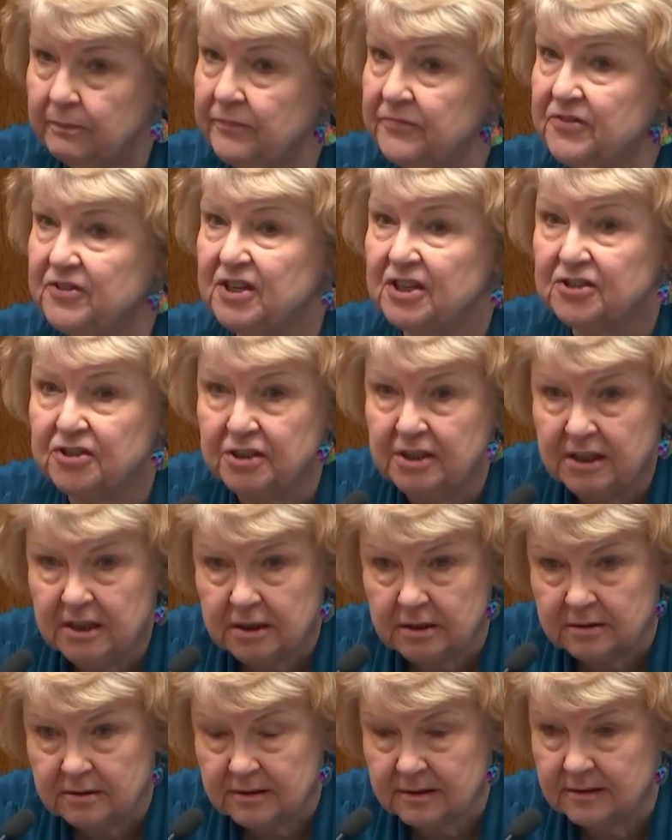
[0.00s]
60
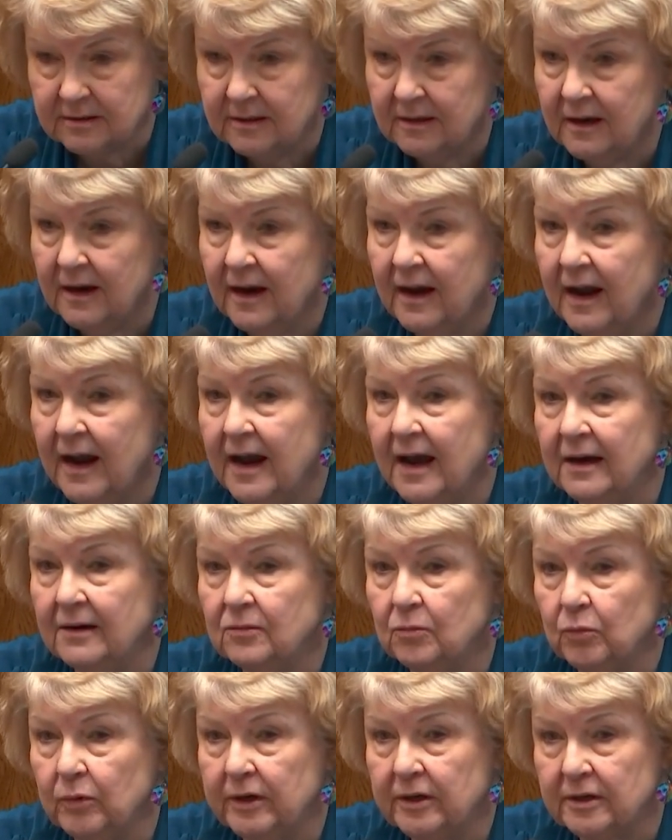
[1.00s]
years,
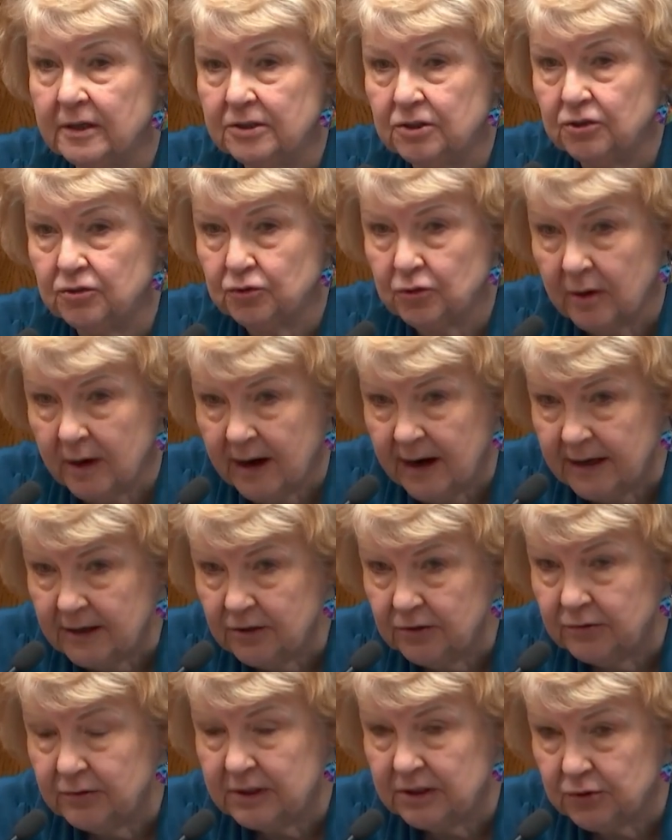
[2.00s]
and we are trying
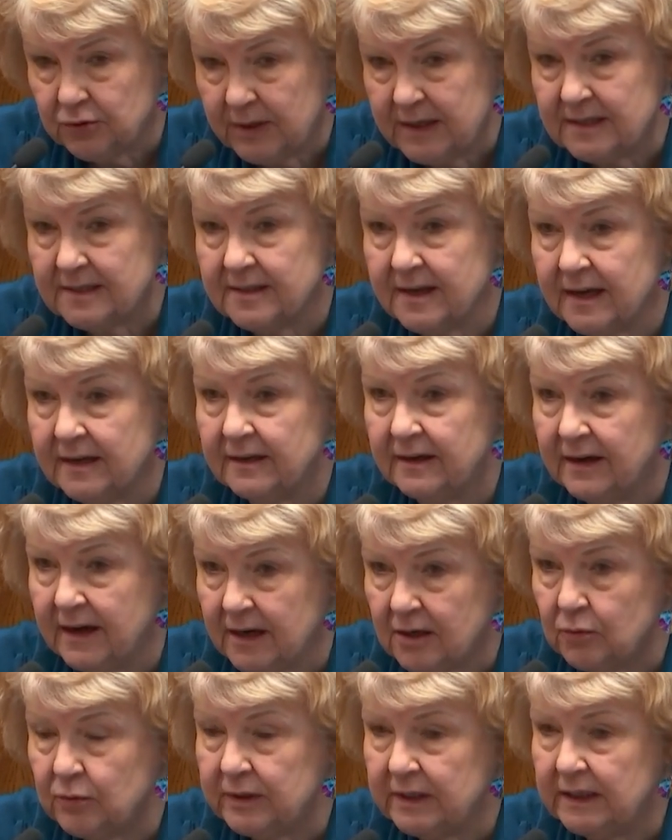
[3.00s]
to address that
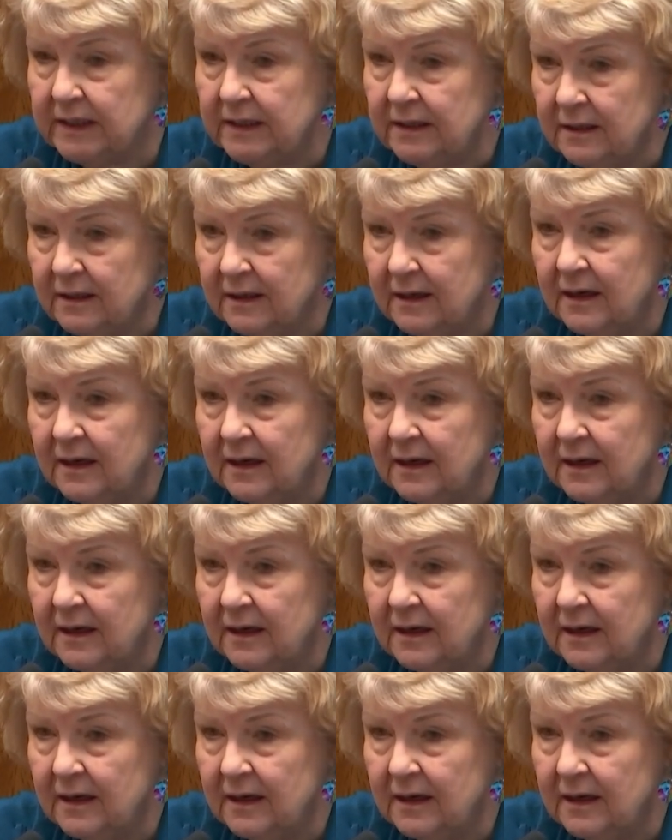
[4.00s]
inequity